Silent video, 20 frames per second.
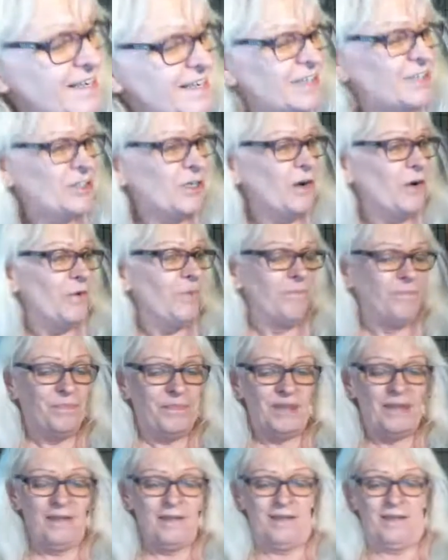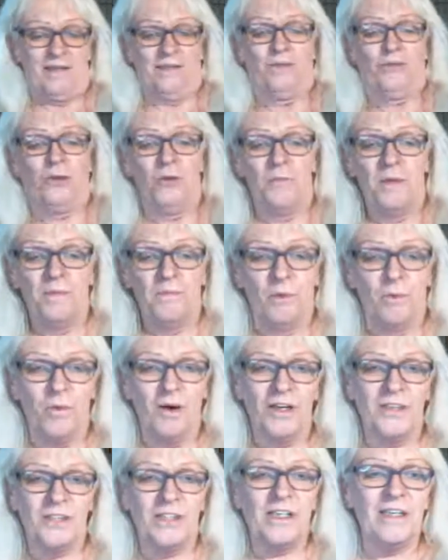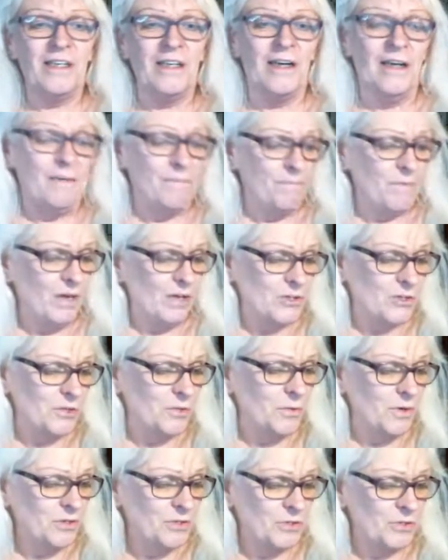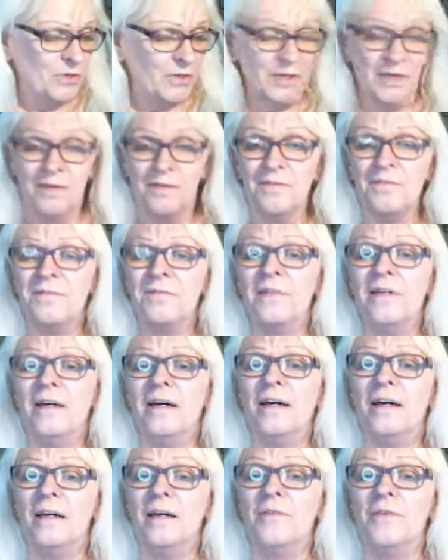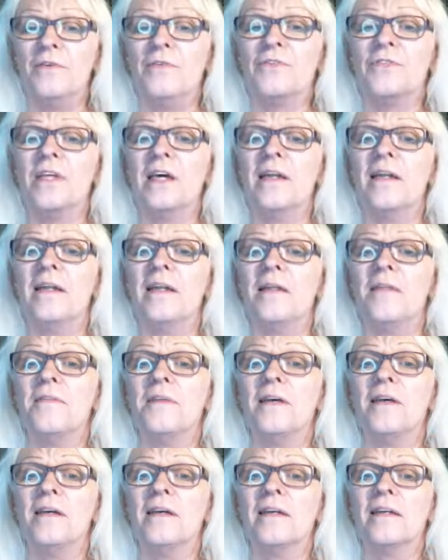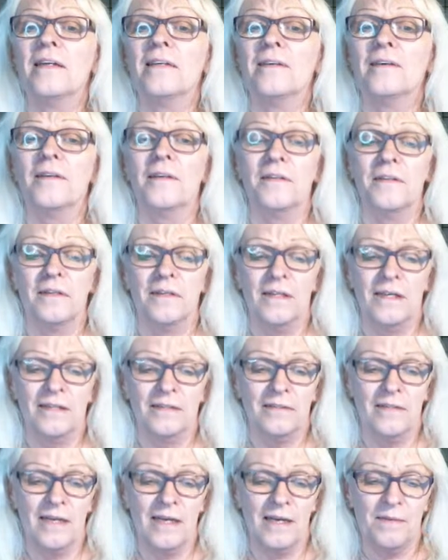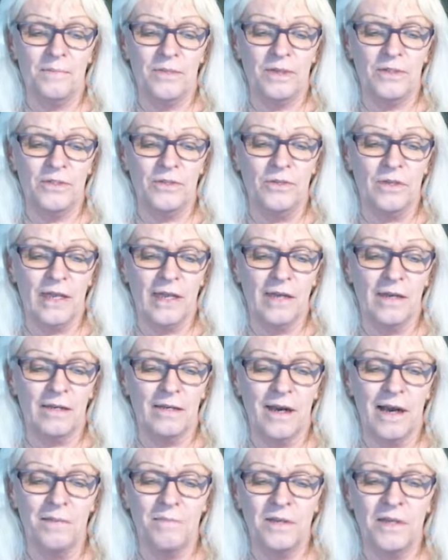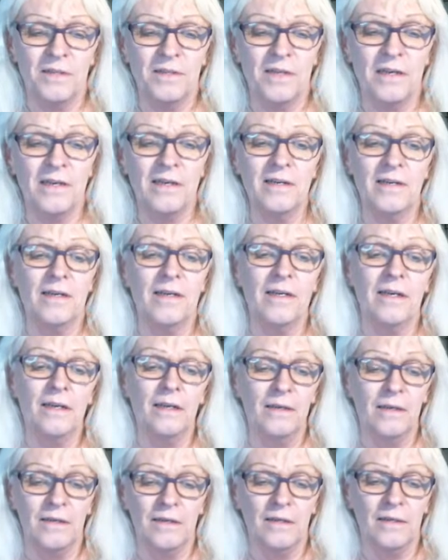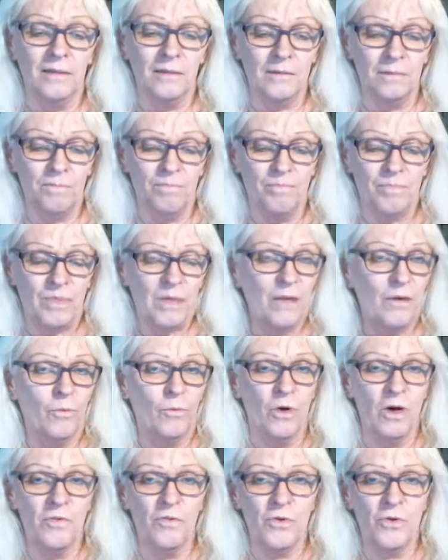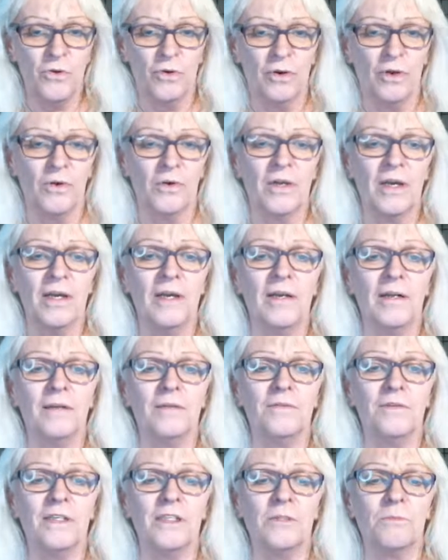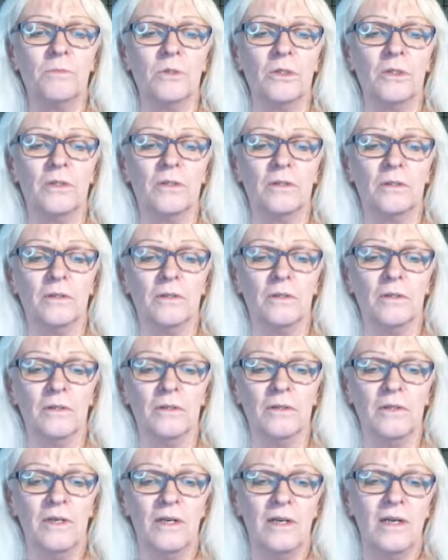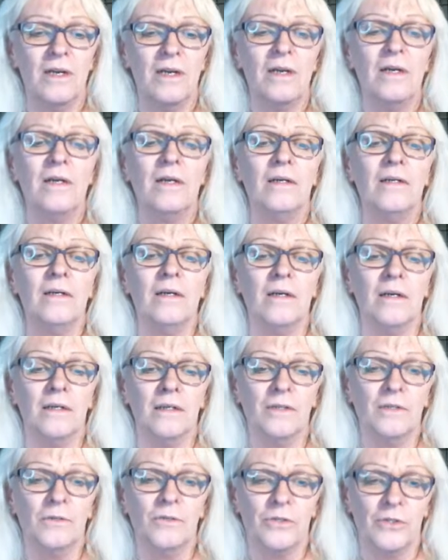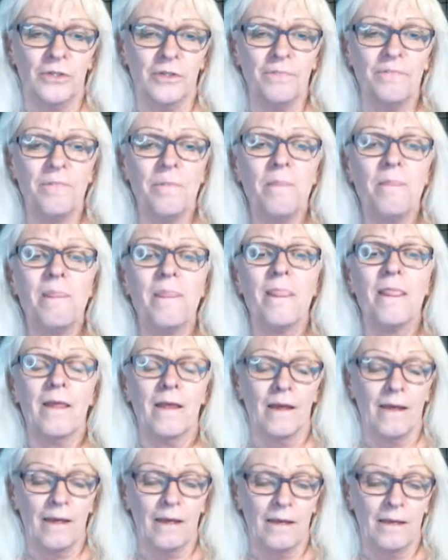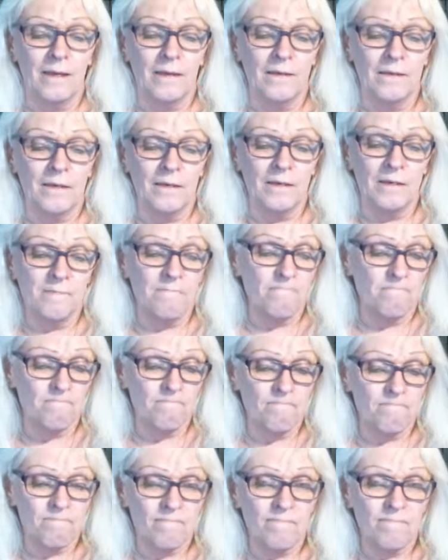So, 2 people watching. I'm not sure what you have, if you've said anything or anything like that, but you can comment there, and wherever you're located on Facebook or YouTube, and